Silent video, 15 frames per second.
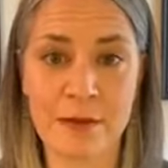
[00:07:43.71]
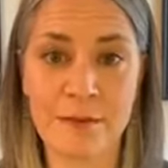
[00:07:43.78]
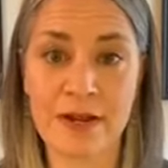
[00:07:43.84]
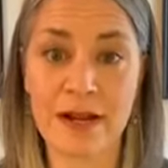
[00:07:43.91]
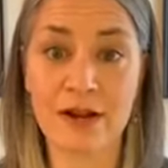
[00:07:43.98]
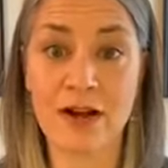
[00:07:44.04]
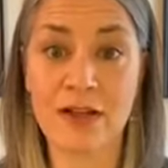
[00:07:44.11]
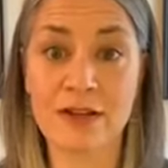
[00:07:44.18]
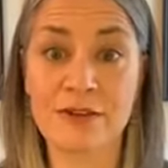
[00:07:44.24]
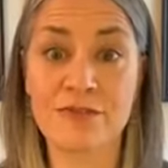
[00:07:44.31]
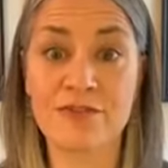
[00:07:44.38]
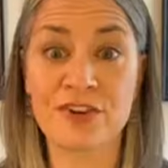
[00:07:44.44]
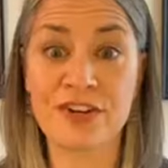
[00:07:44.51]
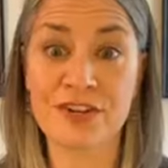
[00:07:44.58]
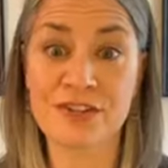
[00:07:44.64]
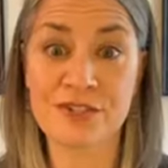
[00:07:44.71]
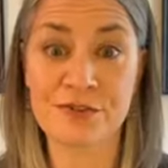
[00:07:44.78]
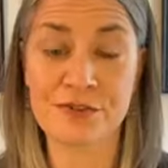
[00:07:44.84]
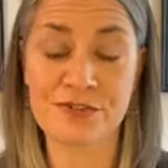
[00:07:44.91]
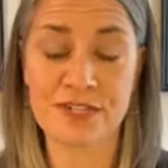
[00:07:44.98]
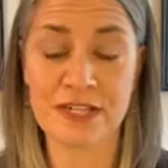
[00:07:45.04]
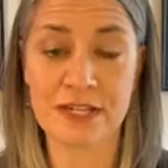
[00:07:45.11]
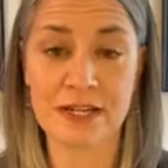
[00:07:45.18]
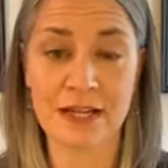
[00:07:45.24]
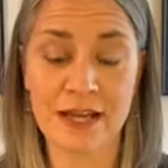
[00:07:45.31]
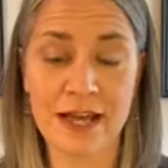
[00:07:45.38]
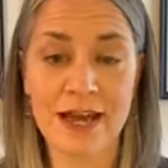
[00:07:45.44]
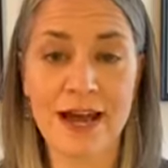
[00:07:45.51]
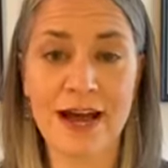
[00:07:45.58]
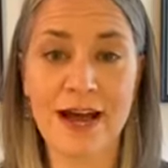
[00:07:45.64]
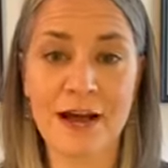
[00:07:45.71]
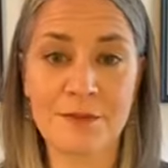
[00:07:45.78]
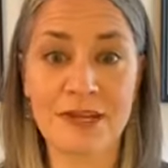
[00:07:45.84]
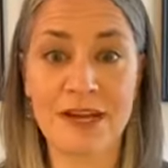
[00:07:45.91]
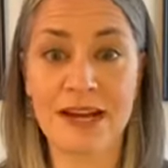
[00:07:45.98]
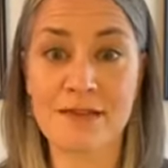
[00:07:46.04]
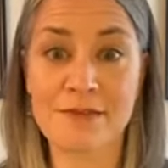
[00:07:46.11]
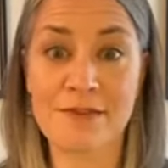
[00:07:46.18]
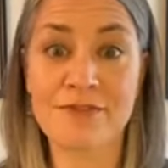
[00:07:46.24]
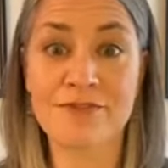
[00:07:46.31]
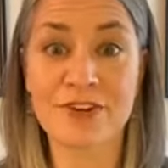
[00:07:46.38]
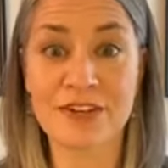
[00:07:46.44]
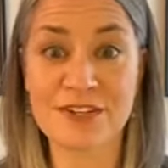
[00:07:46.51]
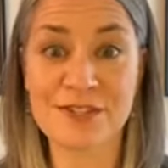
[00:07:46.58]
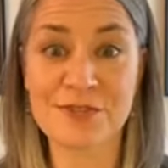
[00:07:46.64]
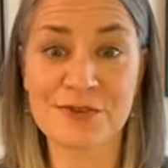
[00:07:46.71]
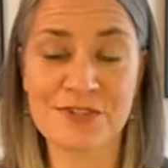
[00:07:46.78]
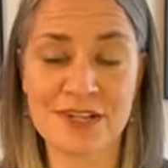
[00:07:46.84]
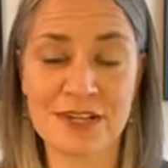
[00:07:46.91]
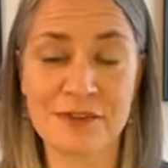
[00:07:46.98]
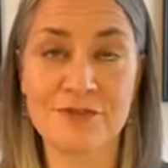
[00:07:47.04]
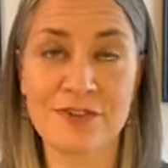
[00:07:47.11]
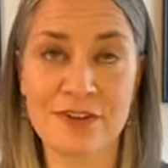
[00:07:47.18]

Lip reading: but I call it a footness routine. You got to have a fitness routine,